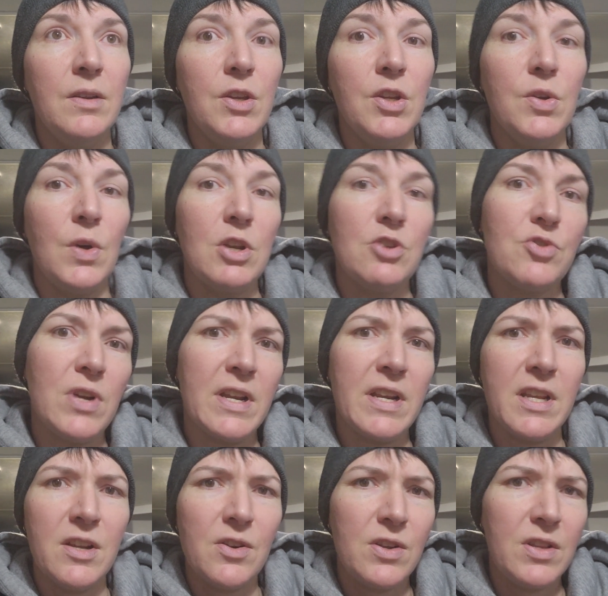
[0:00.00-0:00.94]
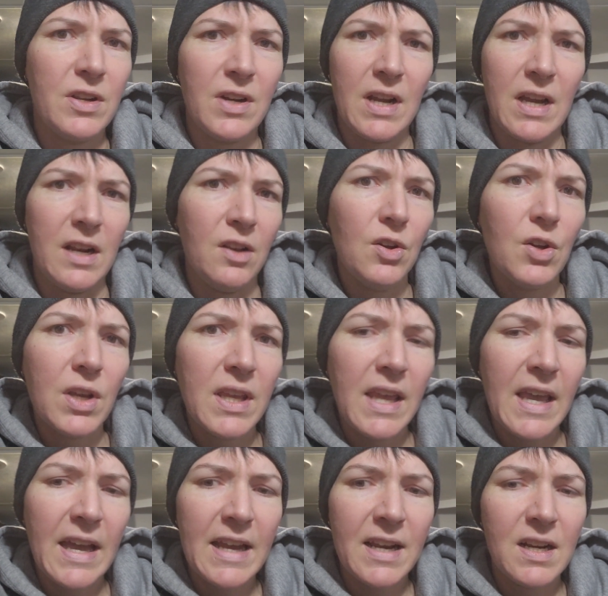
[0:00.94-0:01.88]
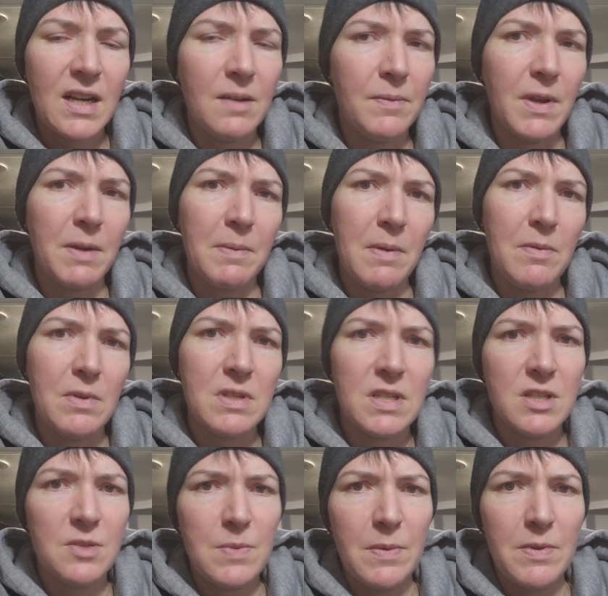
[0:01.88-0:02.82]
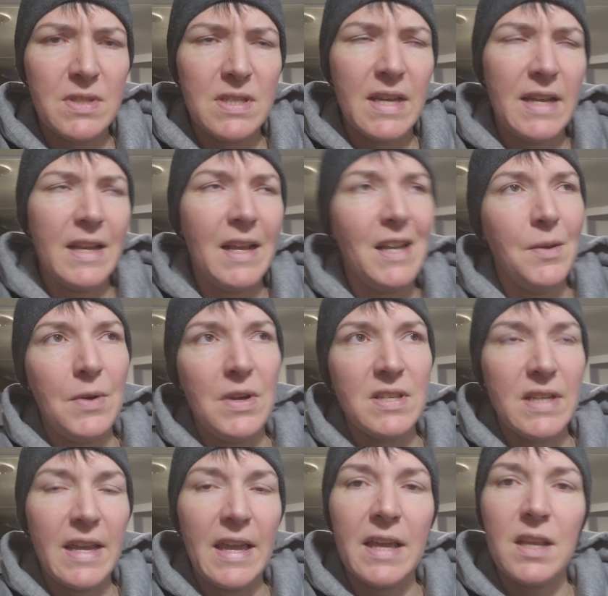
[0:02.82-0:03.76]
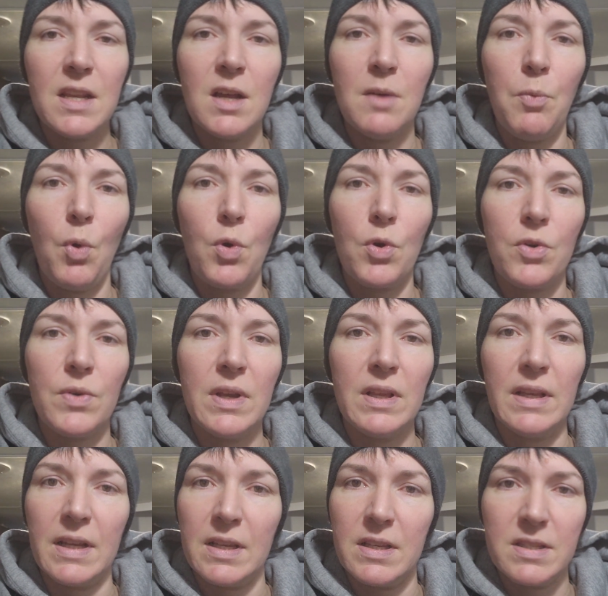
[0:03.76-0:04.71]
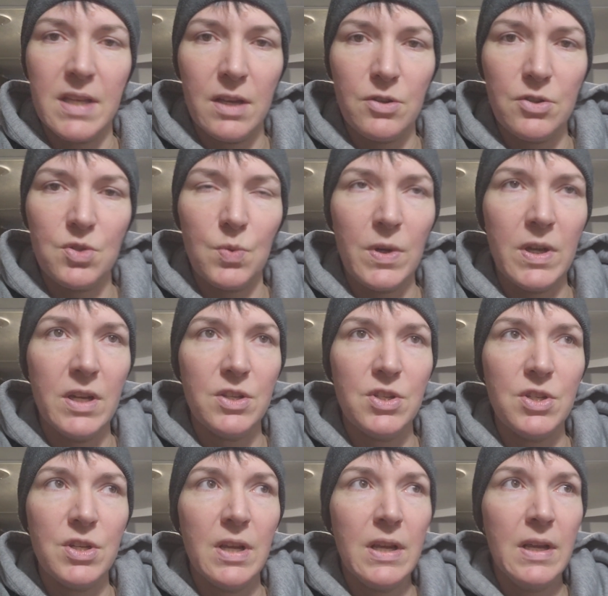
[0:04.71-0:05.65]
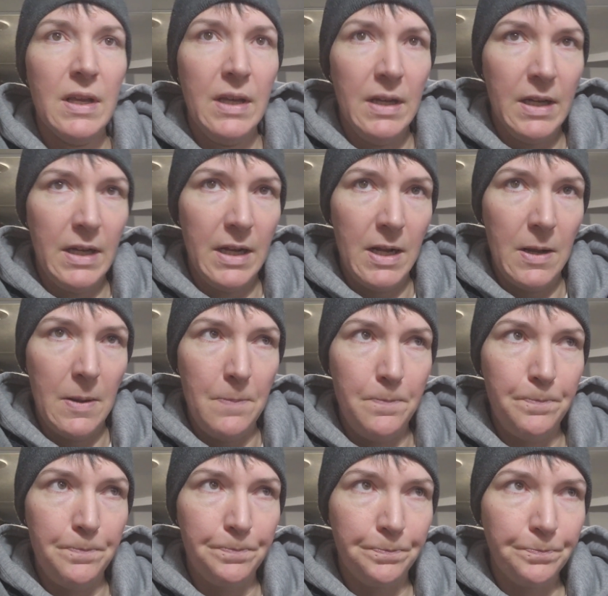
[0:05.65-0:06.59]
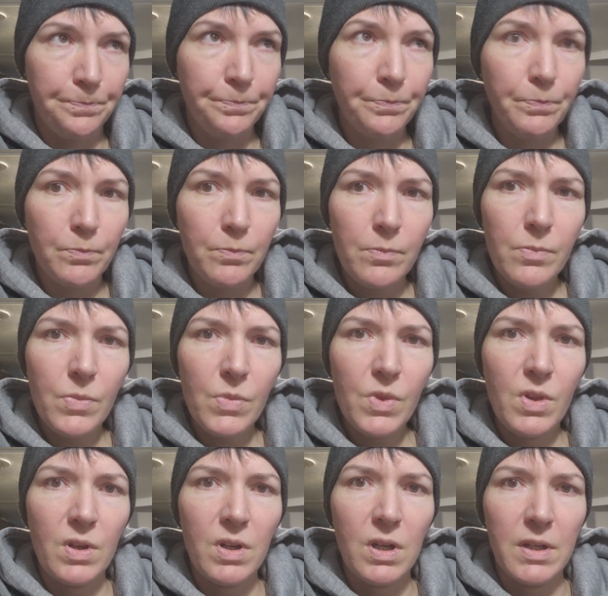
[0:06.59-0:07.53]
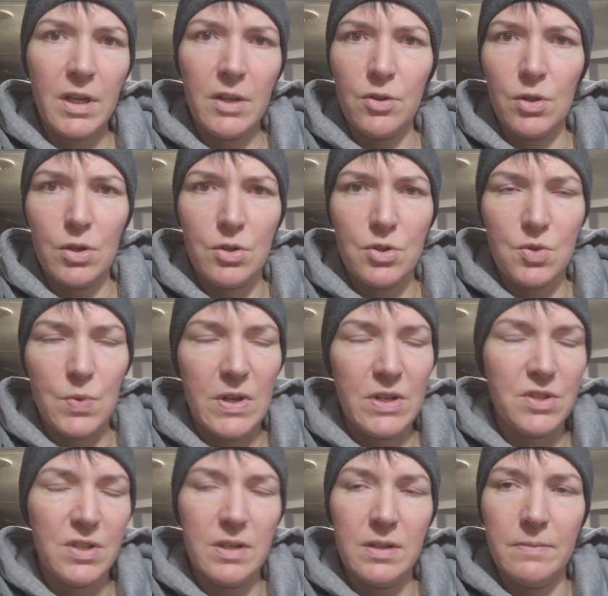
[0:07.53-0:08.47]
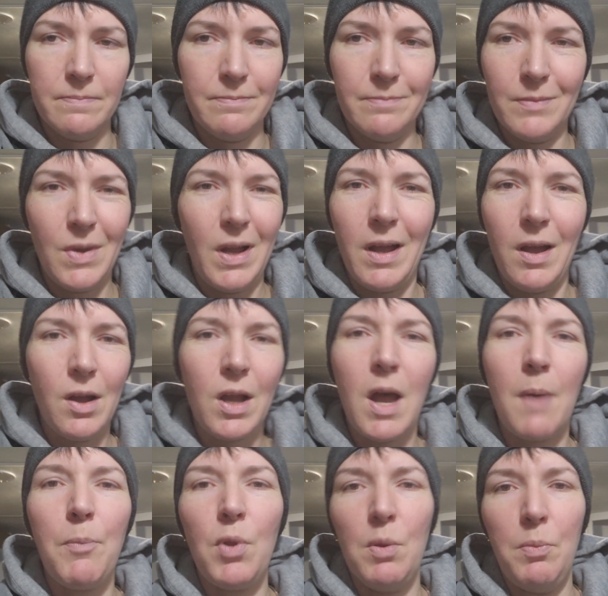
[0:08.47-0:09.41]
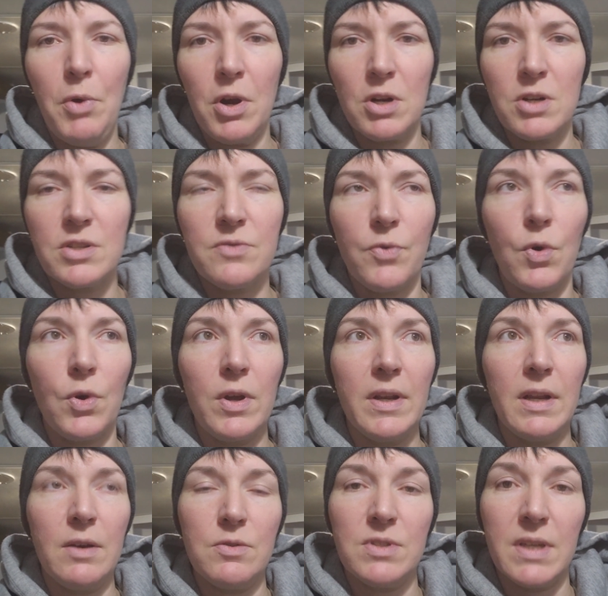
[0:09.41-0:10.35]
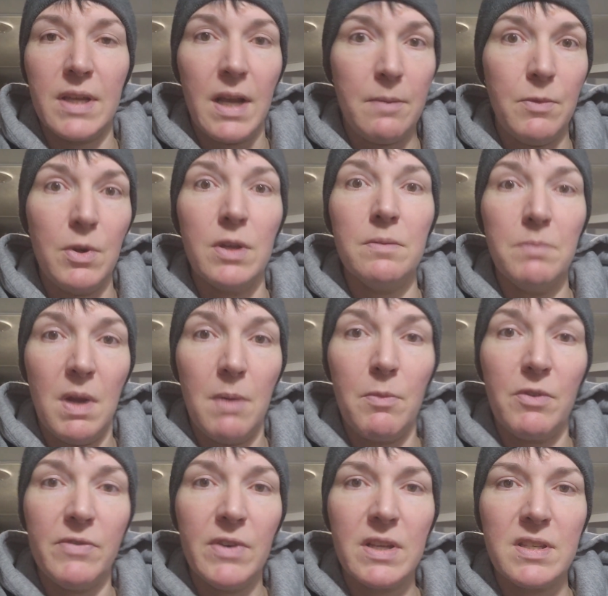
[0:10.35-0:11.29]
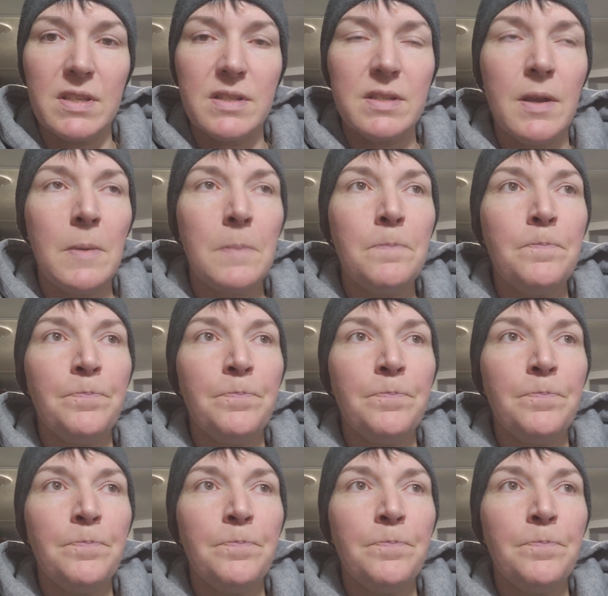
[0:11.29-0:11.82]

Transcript: you know, I tried here and there kind of looking at it, and I'm like, maybe it's this, maybe it's that. Anyways, I ended up ordering like a sail switch, another little switch, and a couple of parts for it, and I was like, I'm gonna fix this.